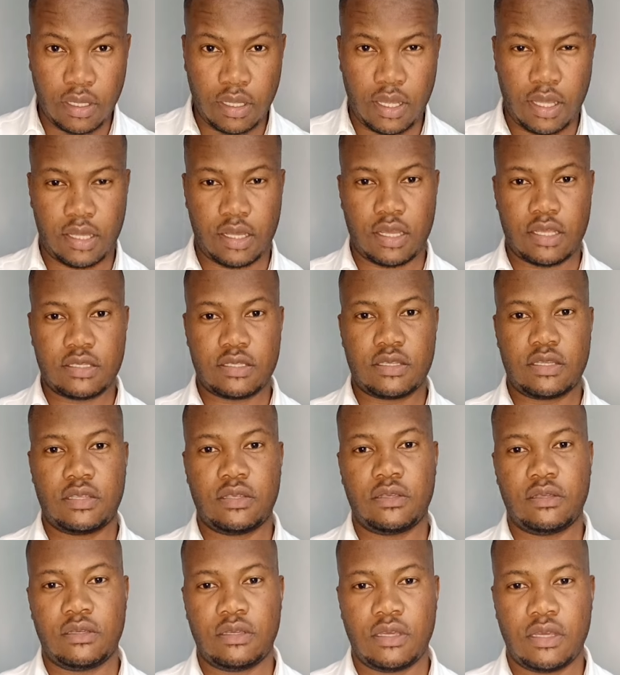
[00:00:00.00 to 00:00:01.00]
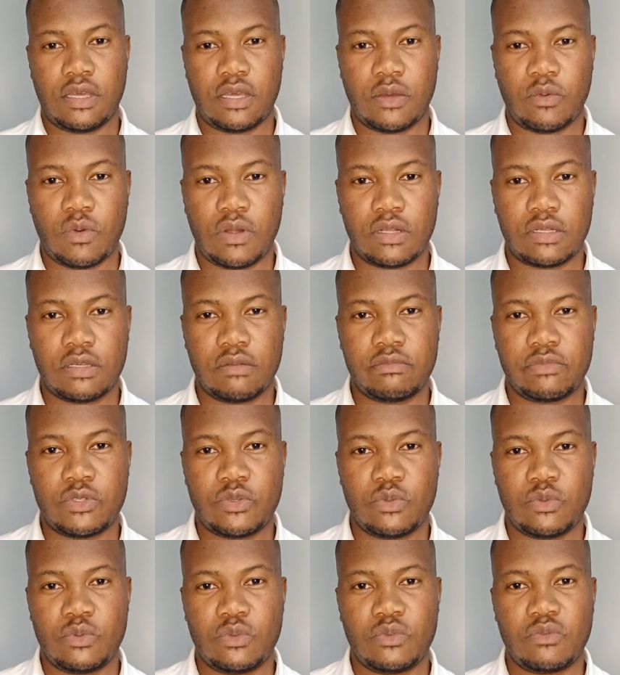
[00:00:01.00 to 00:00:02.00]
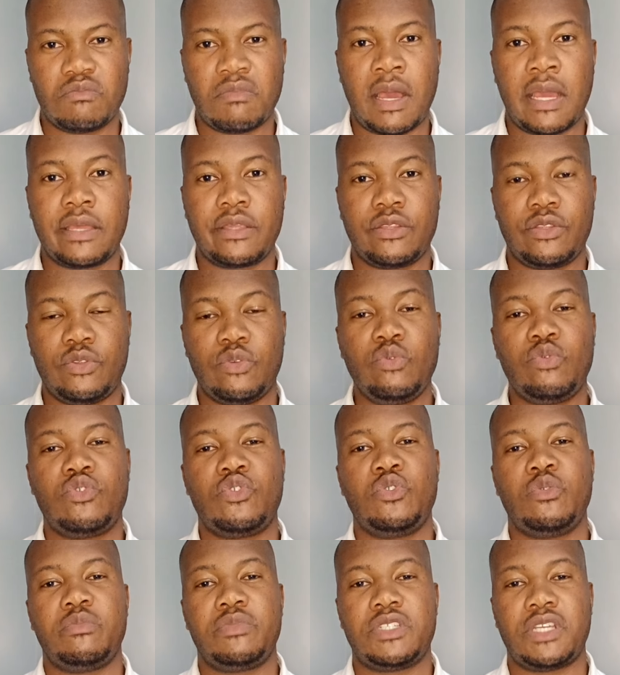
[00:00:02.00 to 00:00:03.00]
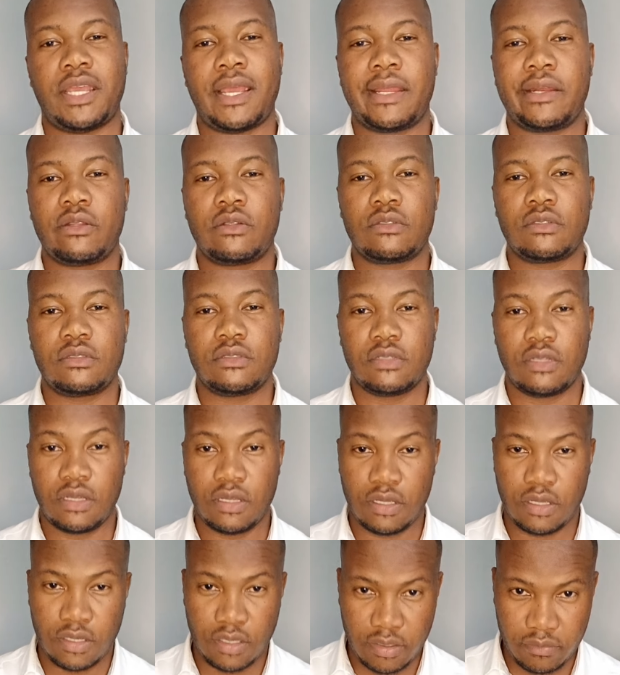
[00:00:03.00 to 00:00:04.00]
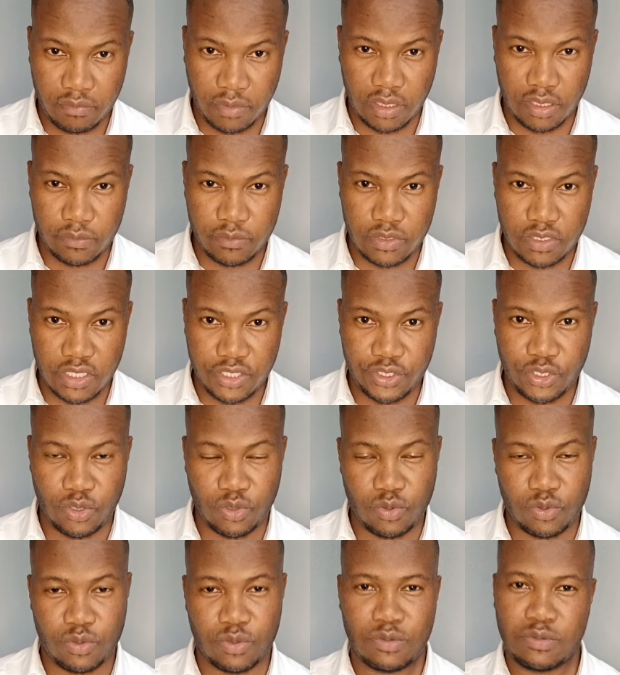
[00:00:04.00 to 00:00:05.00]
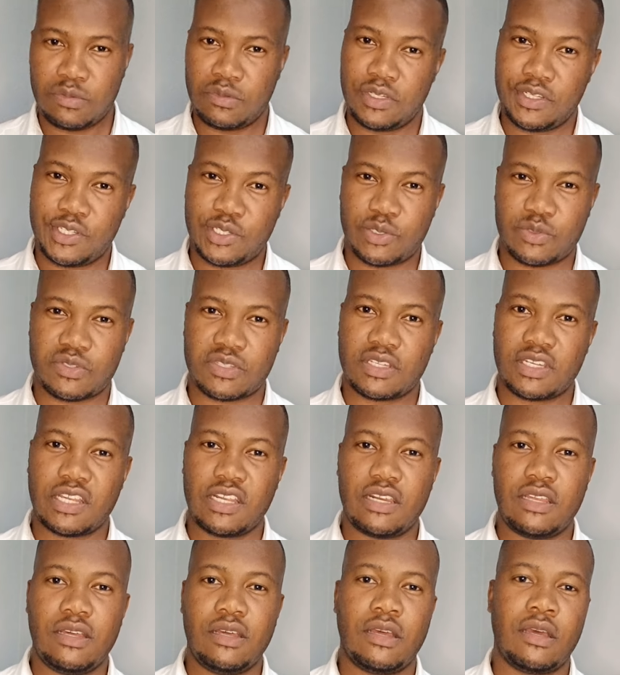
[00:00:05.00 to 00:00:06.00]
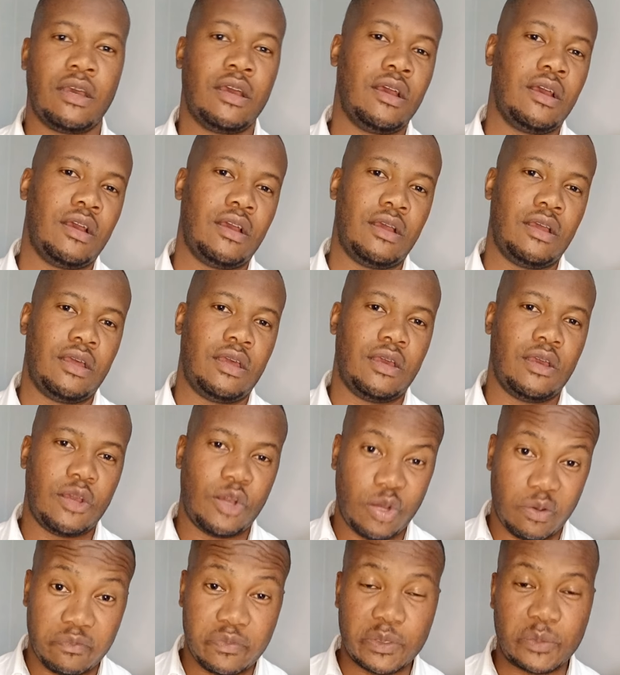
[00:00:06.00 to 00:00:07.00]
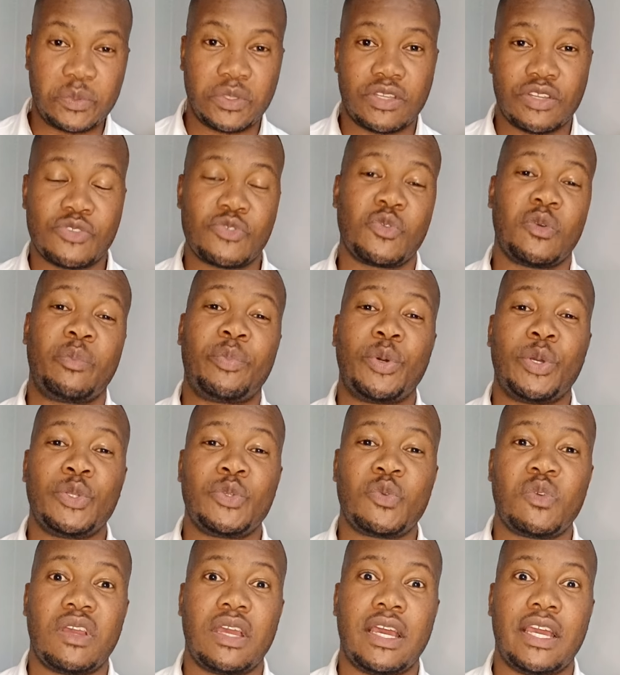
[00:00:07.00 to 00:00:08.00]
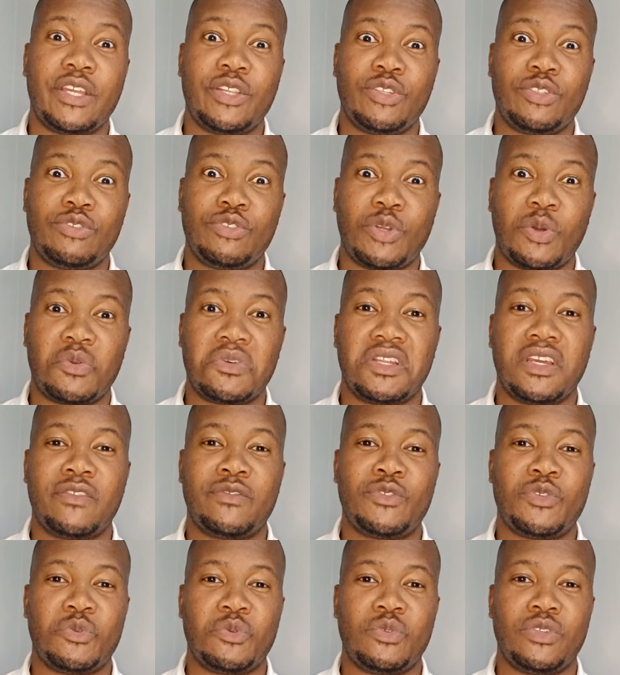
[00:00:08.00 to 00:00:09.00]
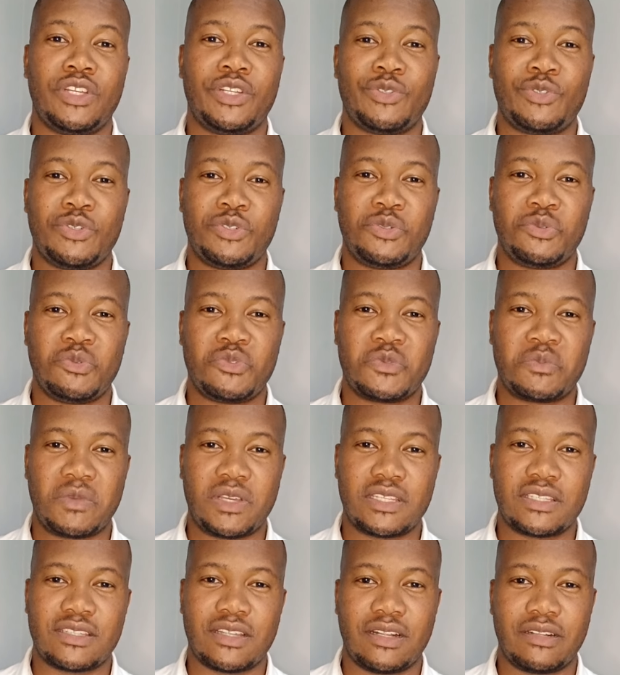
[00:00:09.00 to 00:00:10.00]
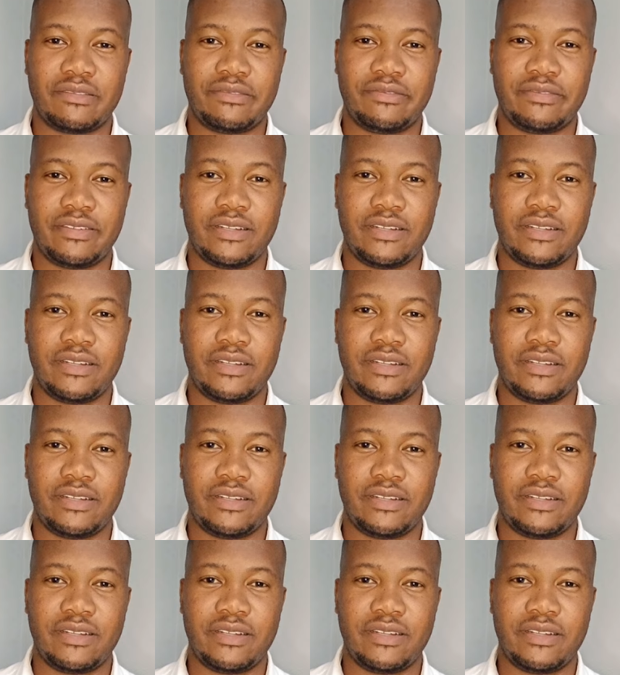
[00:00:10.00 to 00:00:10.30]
Hi guys, welcome to my YouTube channel. My name is Lindo Zanella. Hopefully we get to a point where I don't have to introduce myself,